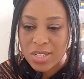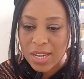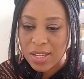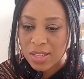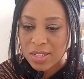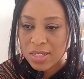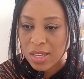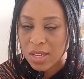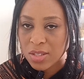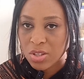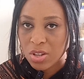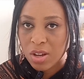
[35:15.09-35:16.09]
Dang, this
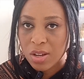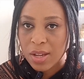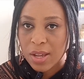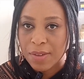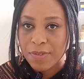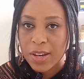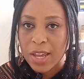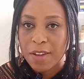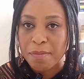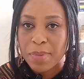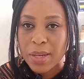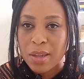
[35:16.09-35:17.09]
thing is long. I feel like I've